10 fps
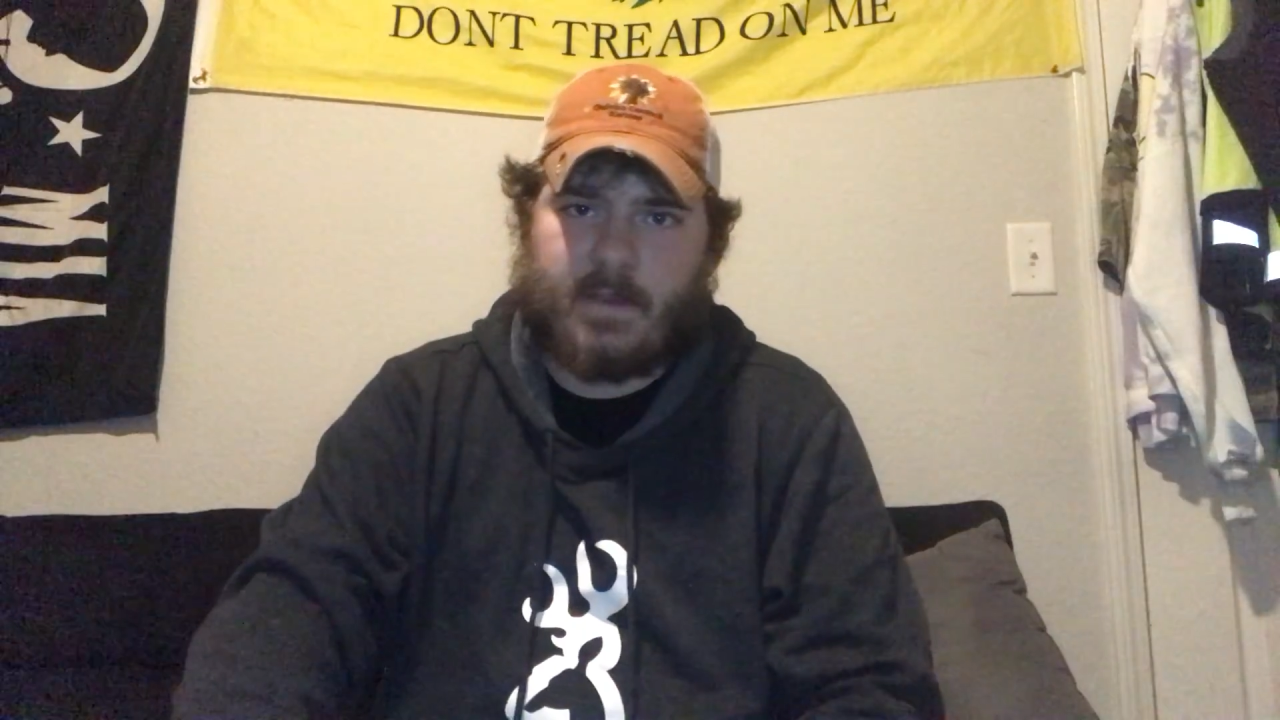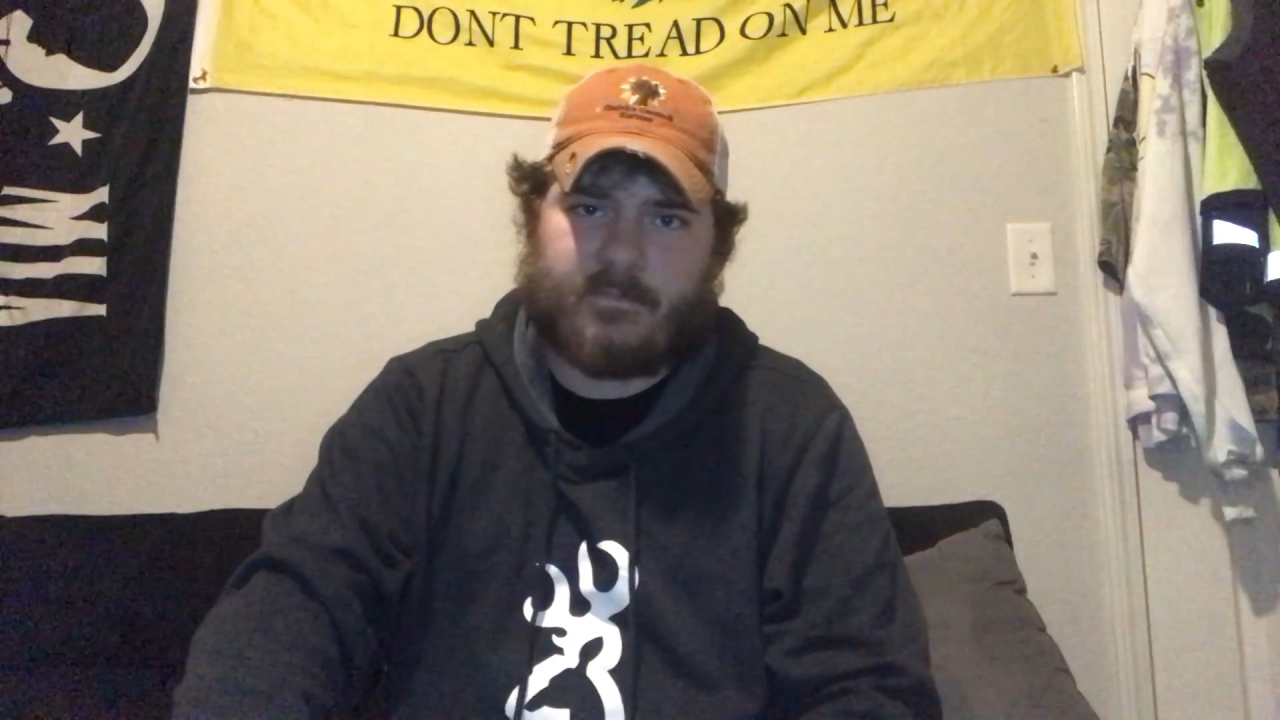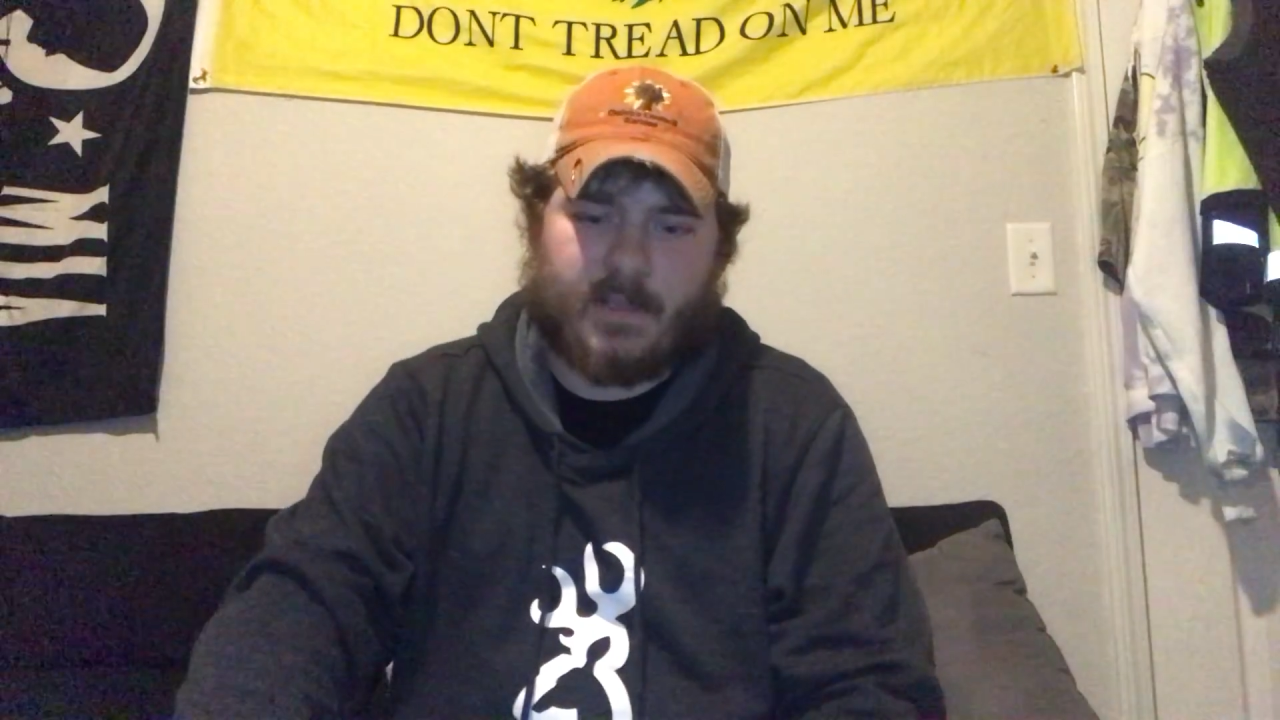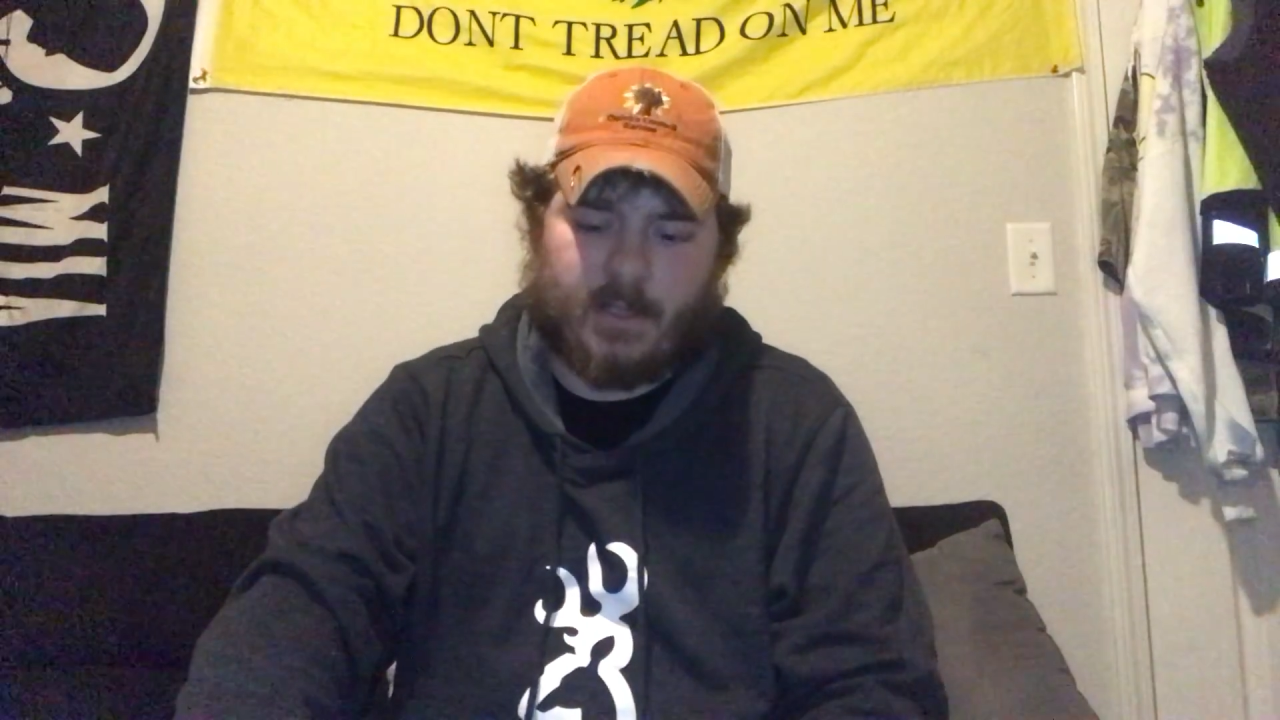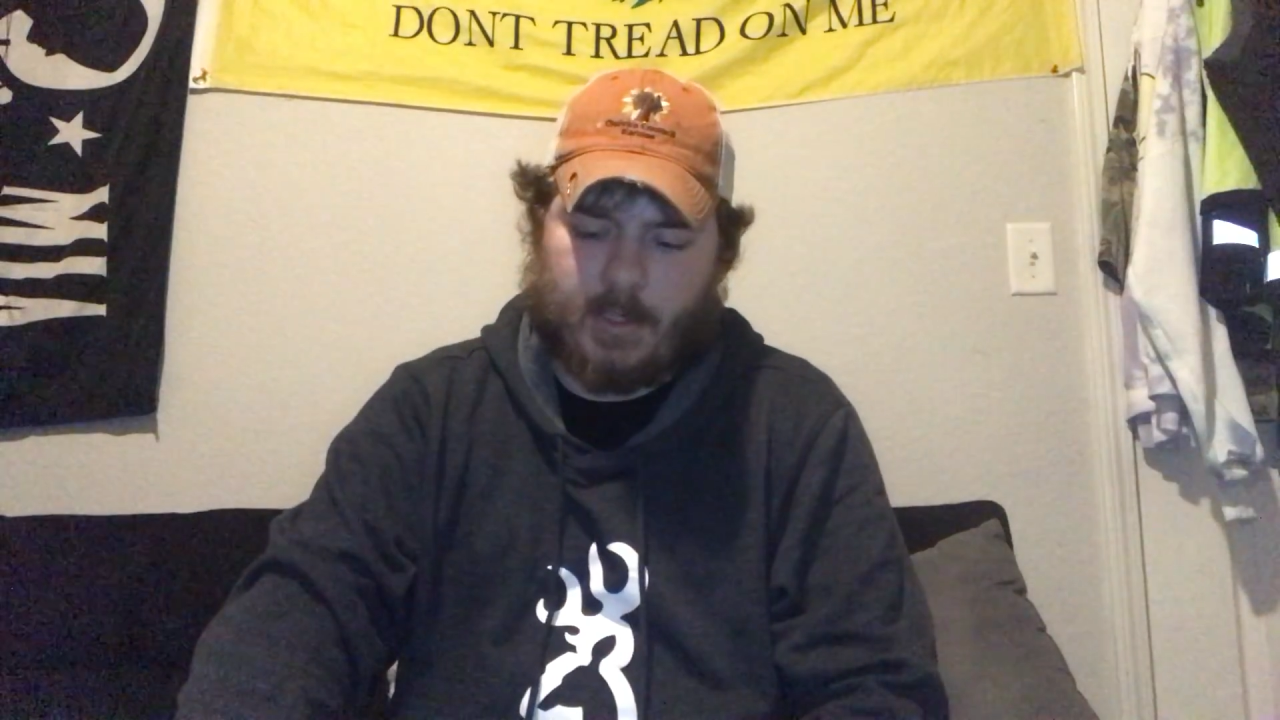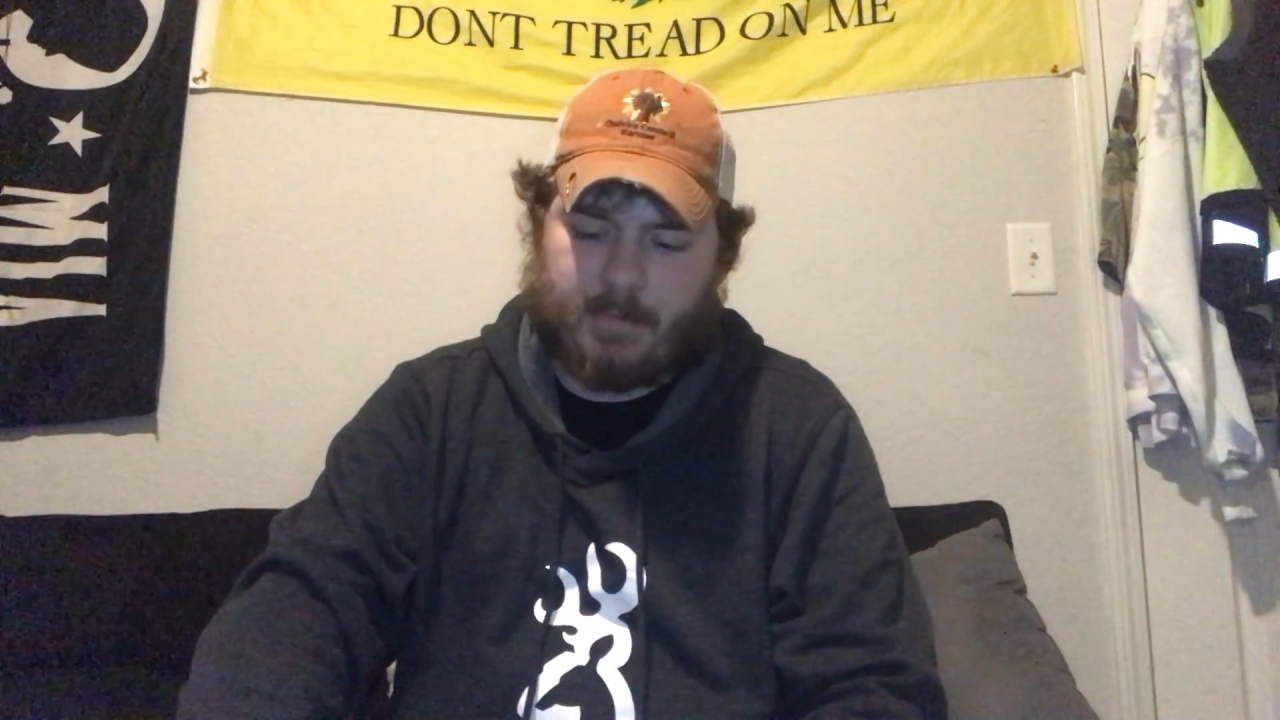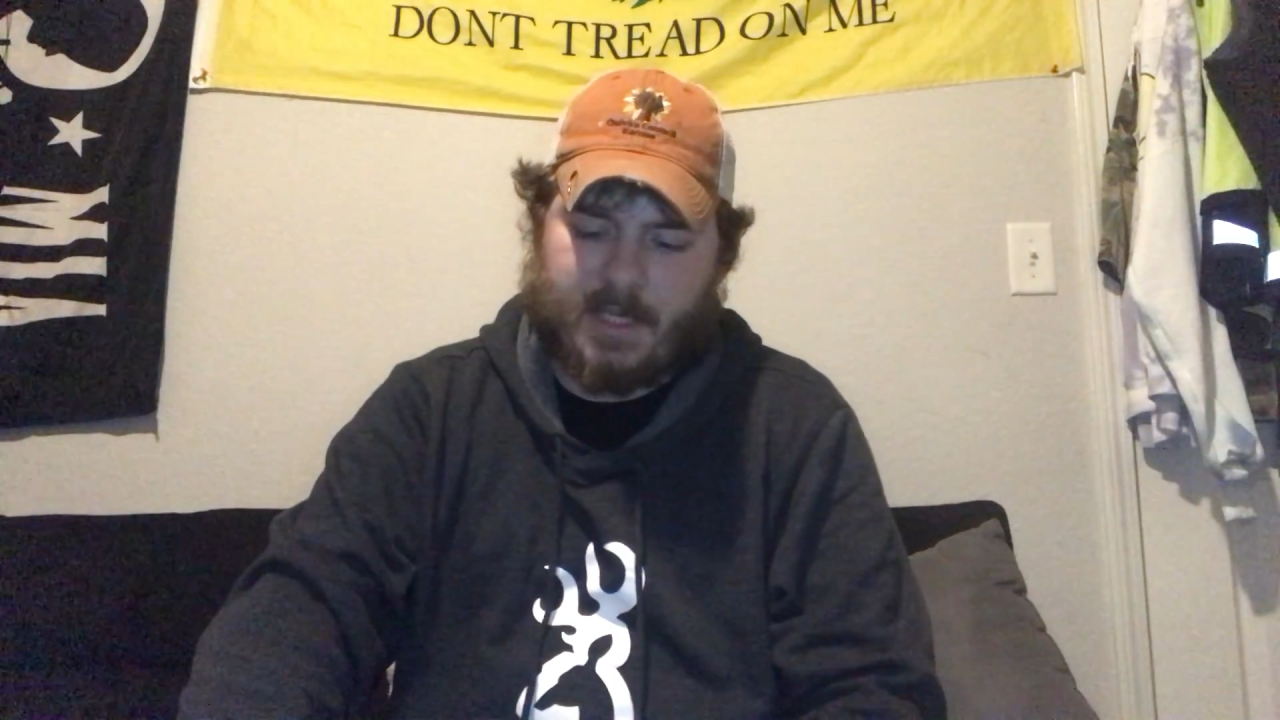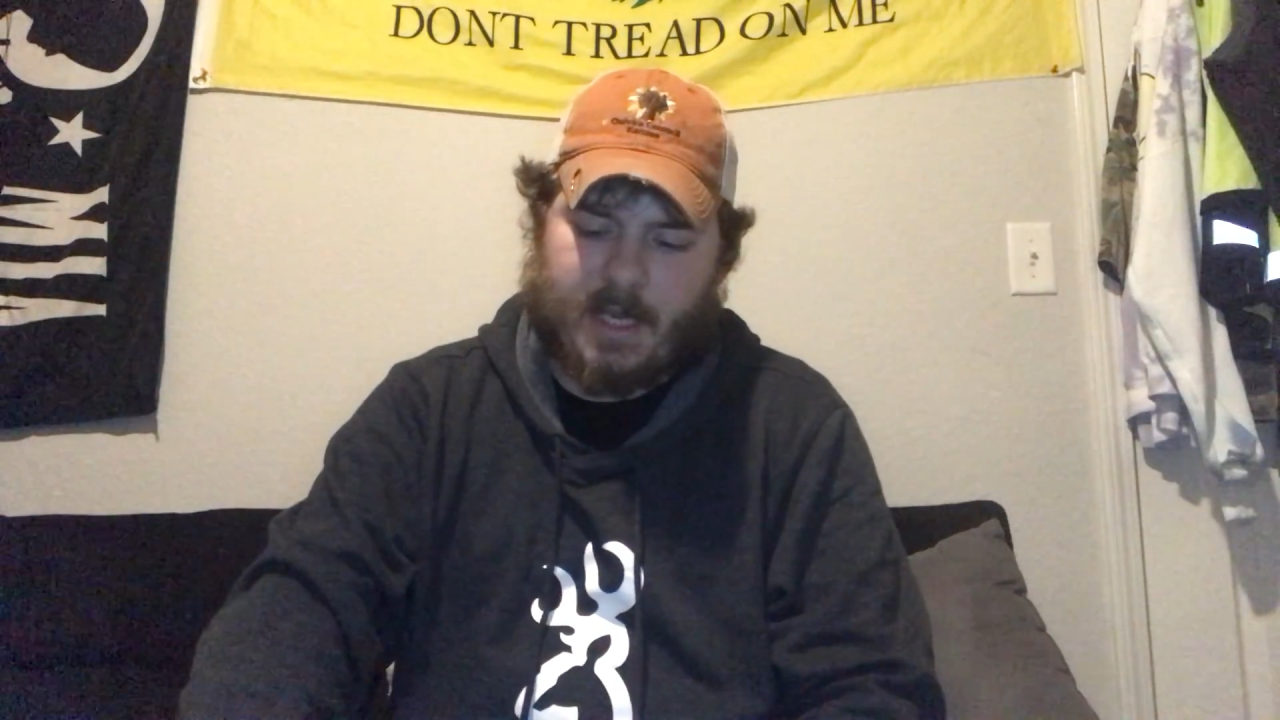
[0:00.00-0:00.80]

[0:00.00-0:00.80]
Phillips,